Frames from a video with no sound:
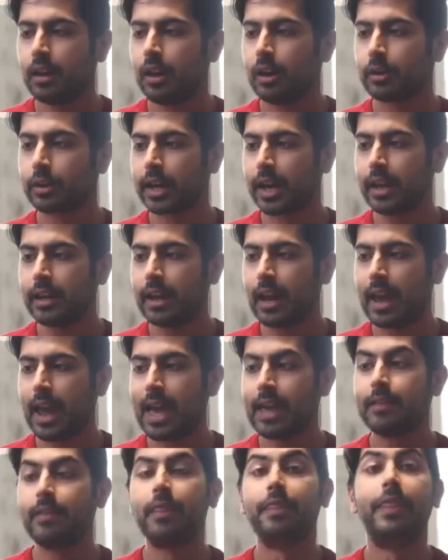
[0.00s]
Okay?
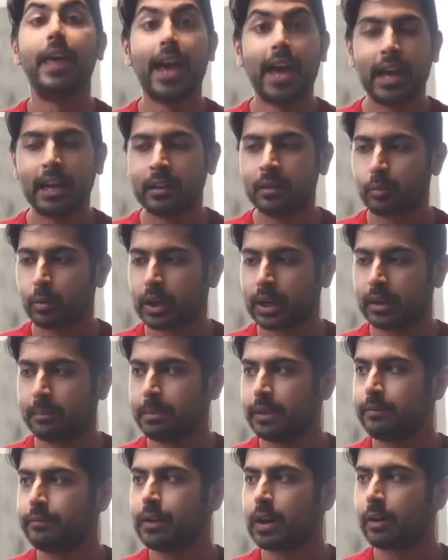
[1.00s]
And then we're going to
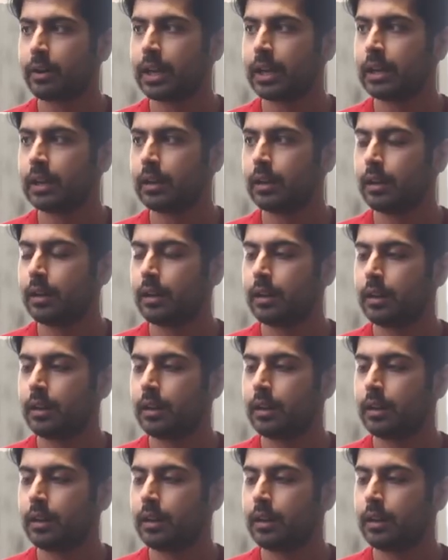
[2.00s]
be very